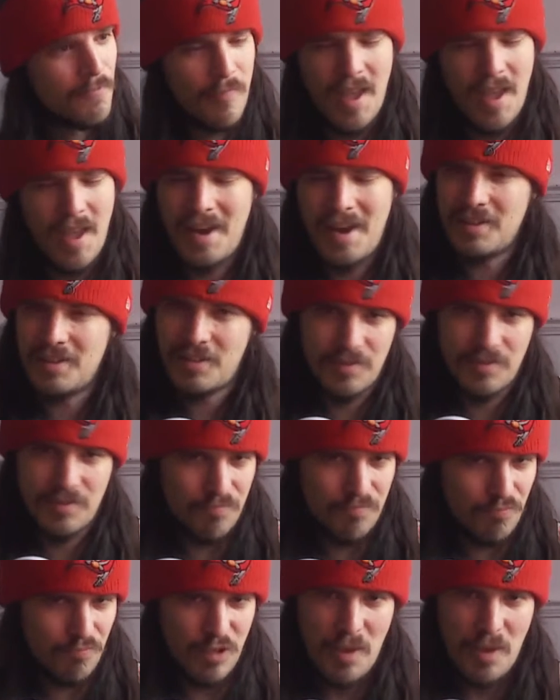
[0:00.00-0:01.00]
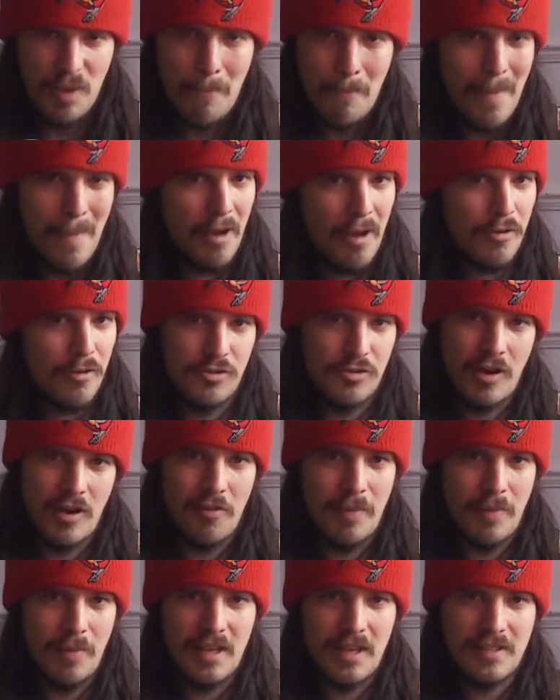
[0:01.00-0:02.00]
Hence, the amount of
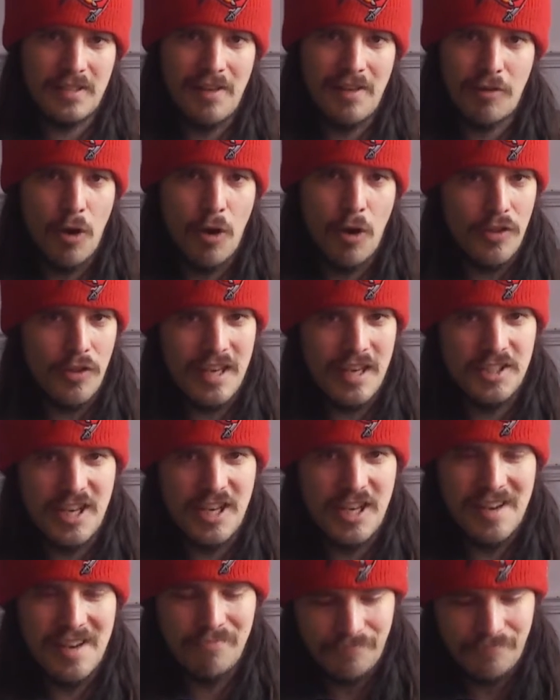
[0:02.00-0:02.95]
draft picks they've got this year.